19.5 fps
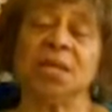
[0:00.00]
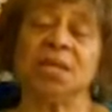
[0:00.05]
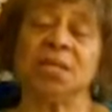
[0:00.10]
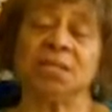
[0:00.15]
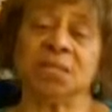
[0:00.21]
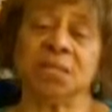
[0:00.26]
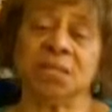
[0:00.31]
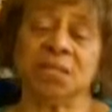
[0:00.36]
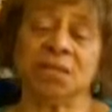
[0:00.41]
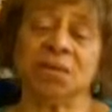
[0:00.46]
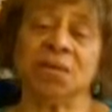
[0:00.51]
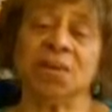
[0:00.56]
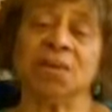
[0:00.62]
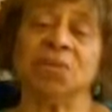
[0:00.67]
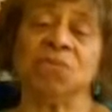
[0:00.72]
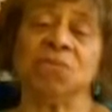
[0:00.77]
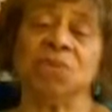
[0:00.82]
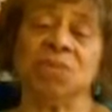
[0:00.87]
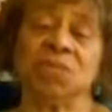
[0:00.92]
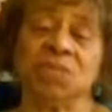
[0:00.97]
Yes, that they're
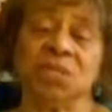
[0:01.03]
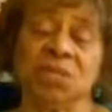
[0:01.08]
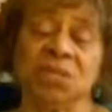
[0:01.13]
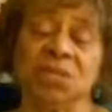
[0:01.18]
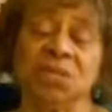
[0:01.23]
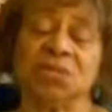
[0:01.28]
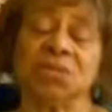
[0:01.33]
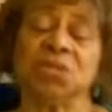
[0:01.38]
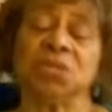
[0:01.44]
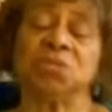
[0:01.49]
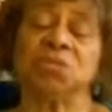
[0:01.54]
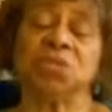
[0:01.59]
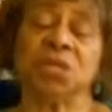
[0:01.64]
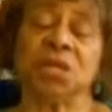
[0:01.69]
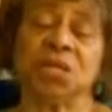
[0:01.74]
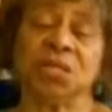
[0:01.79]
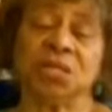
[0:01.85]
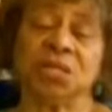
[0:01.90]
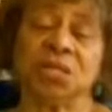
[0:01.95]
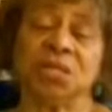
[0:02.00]
at risk, that they're
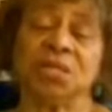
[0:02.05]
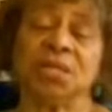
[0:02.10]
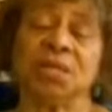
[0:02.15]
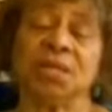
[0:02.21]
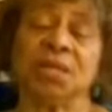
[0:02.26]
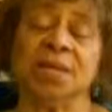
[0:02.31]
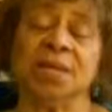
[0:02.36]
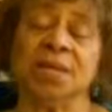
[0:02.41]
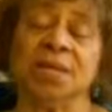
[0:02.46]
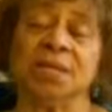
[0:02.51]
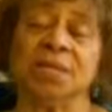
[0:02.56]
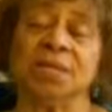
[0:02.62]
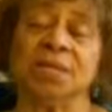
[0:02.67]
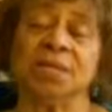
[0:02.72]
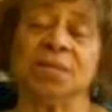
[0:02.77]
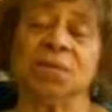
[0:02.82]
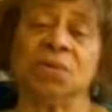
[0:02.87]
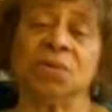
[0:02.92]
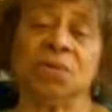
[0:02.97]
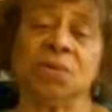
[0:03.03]
subjected to
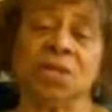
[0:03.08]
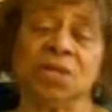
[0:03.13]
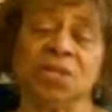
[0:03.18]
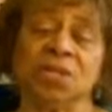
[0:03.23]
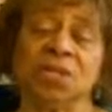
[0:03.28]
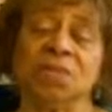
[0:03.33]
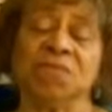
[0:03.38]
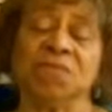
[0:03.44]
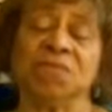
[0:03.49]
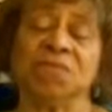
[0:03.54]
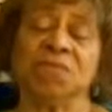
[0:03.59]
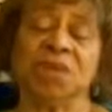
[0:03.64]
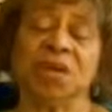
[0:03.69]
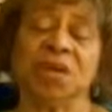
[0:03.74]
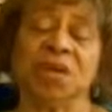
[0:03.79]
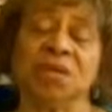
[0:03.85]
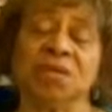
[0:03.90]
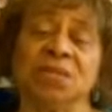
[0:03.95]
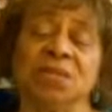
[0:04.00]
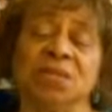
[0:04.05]
AIDS or the HIV
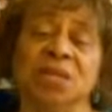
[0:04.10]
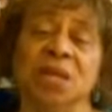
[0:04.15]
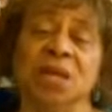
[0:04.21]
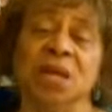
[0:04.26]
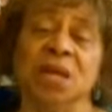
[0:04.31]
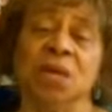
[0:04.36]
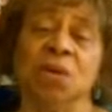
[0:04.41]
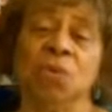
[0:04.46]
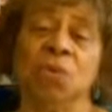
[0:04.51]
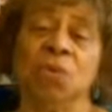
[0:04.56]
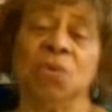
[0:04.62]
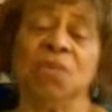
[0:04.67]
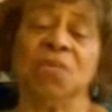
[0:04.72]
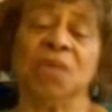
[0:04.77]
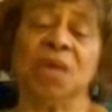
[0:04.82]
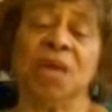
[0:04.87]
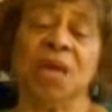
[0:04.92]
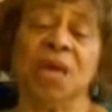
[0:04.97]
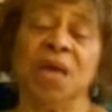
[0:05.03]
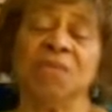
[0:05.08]
virus when
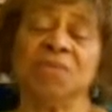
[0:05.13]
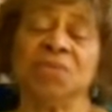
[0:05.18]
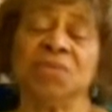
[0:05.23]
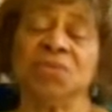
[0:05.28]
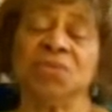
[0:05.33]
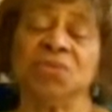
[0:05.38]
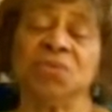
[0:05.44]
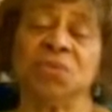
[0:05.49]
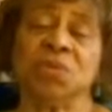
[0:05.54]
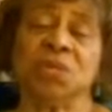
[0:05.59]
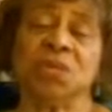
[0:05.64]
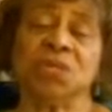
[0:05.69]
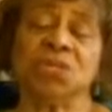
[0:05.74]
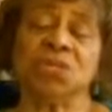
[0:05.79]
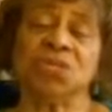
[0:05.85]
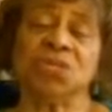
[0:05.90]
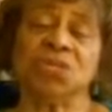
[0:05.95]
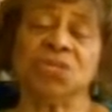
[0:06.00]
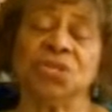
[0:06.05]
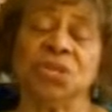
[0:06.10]
they have these
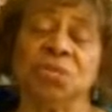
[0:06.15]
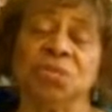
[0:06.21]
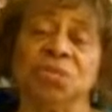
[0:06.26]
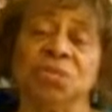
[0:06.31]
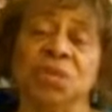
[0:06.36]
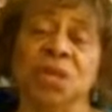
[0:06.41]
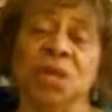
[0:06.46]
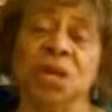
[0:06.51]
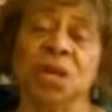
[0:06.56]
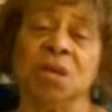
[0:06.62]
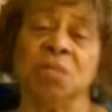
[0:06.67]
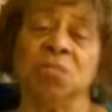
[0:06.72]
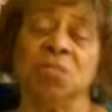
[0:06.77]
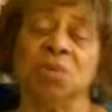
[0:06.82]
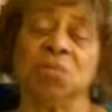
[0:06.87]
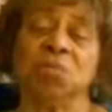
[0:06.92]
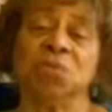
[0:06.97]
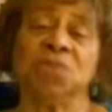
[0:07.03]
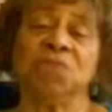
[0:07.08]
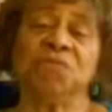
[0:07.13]
relationships.
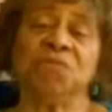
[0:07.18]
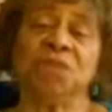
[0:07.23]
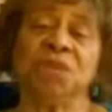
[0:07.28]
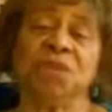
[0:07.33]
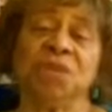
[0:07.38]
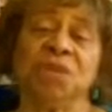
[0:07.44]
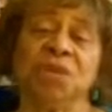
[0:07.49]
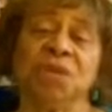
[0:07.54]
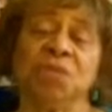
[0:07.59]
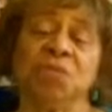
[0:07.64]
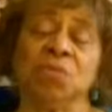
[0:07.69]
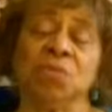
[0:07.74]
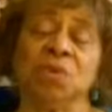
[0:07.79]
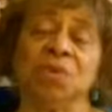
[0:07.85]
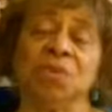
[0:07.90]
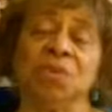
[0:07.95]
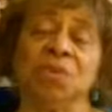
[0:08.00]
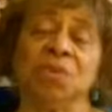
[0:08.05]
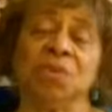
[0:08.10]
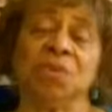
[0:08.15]
But we feel that
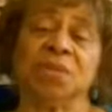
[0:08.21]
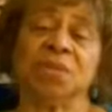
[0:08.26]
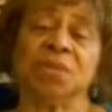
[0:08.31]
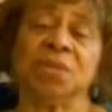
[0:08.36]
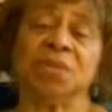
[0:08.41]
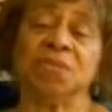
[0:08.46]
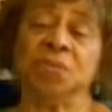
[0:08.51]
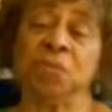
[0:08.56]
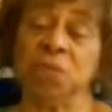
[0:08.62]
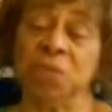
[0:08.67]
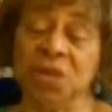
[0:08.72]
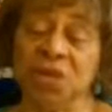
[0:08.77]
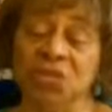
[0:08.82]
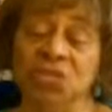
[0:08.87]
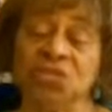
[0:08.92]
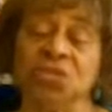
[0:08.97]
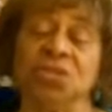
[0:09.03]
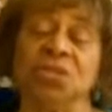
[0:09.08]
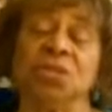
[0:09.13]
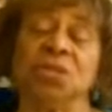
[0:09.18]
with the
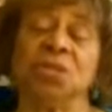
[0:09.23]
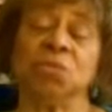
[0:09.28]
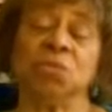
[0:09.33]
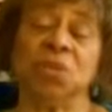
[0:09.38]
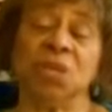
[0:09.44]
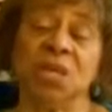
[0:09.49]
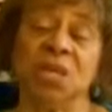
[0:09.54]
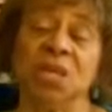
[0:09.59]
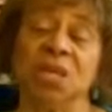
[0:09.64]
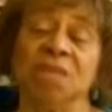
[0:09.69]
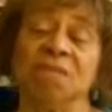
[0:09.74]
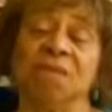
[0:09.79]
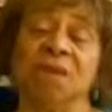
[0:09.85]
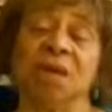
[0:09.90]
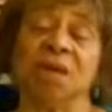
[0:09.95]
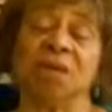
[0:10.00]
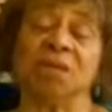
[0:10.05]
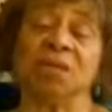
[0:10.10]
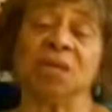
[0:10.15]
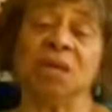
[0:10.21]
information that we give
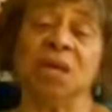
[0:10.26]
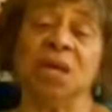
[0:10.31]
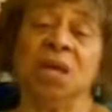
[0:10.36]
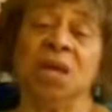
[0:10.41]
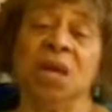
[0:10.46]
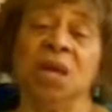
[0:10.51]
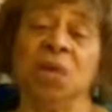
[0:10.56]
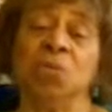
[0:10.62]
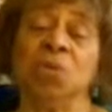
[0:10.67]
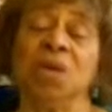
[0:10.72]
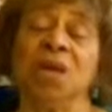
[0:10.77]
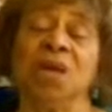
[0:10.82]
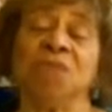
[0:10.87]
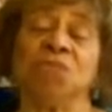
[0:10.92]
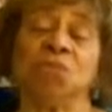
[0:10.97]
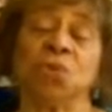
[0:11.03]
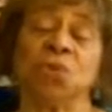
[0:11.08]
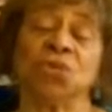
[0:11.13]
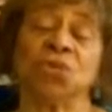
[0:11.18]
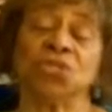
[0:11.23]
out, and we
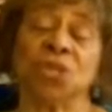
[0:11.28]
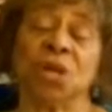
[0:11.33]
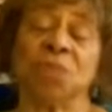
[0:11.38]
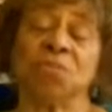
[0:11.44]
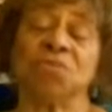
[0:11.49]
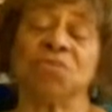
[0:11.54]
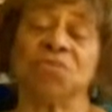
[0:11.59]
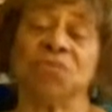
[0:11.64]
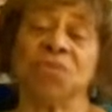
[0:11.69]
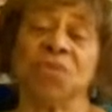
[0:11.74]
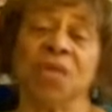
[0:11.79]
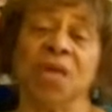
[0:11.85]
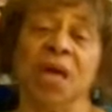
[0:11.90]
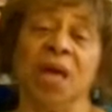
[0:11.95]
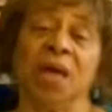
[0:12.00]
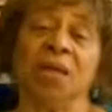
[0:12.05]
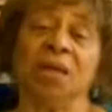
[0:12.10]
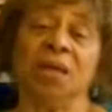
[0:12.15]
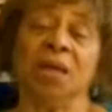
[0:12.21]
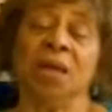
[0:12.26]
have workshops for
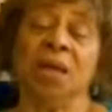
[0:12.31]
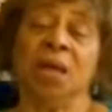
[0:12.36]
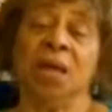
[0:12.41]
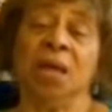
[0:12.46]
that,